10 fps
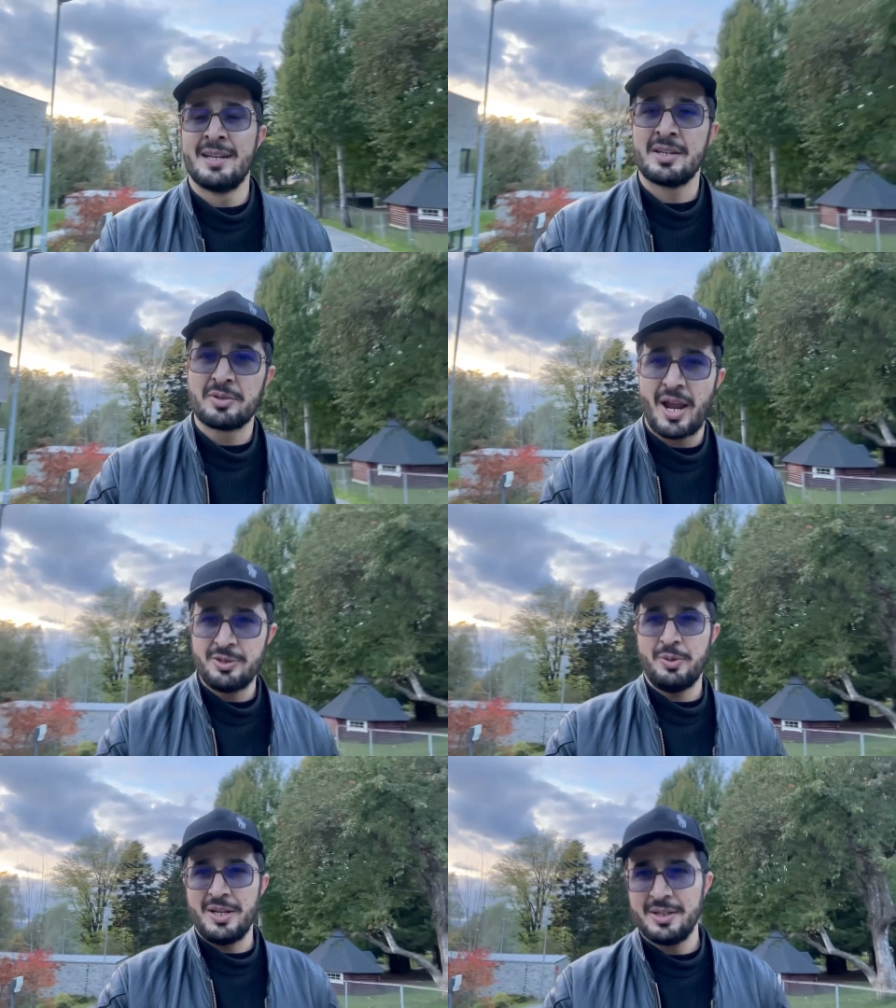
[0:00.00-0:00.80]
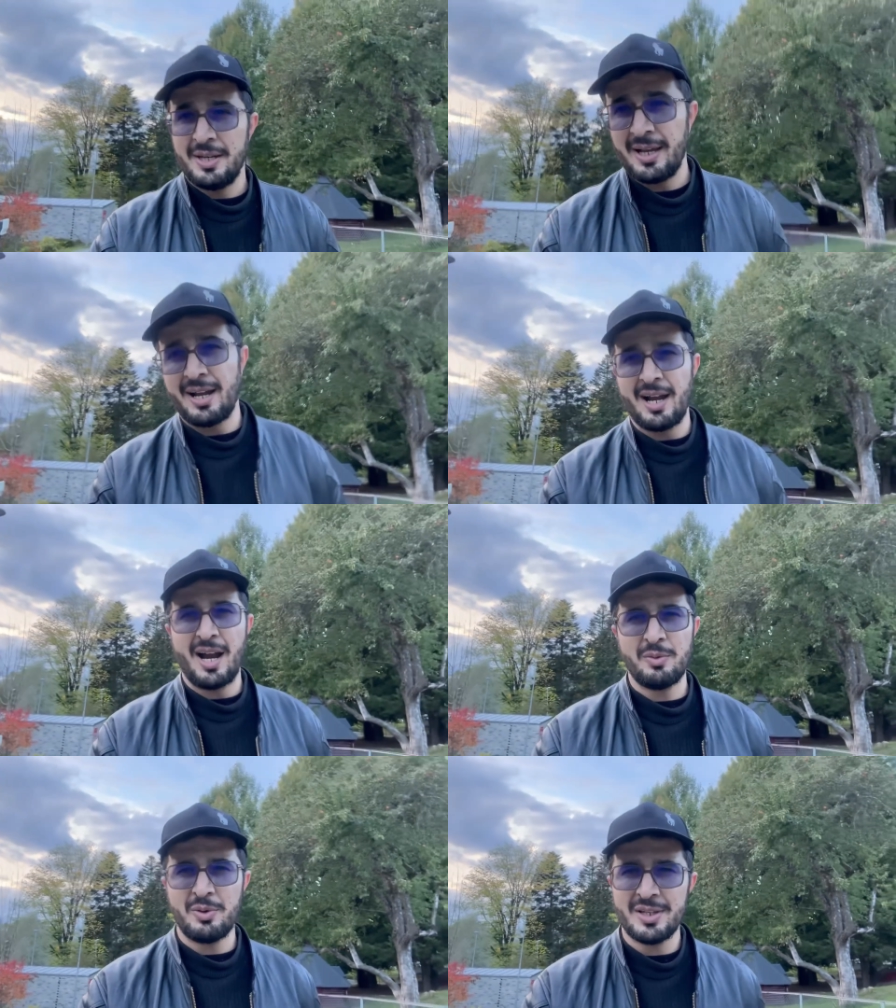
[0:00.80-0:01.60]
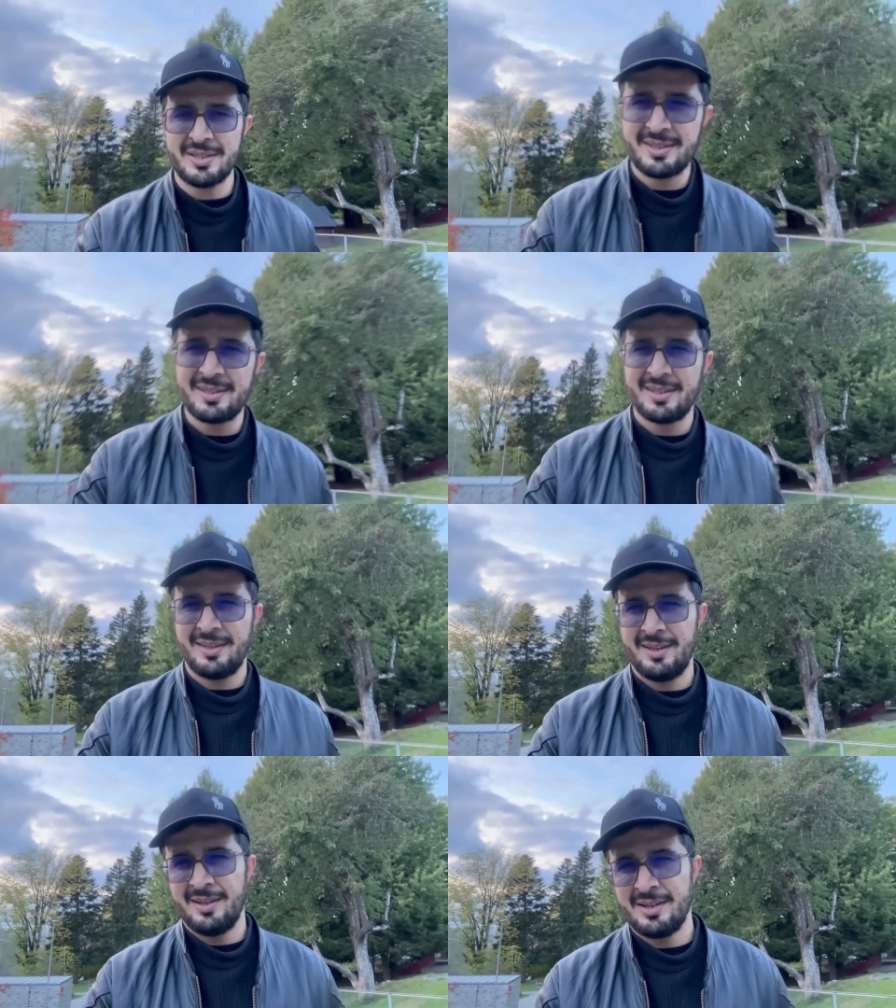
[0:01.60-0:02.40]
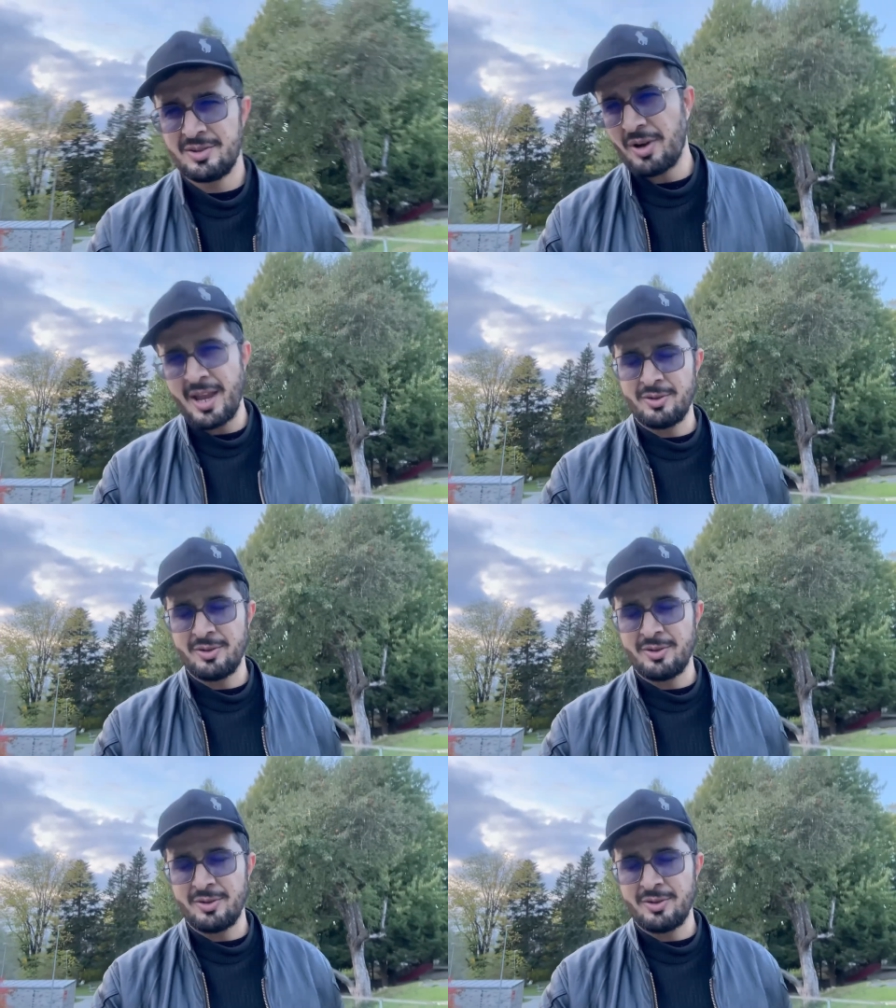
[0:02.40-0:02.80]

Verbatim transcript: graduated, I was trying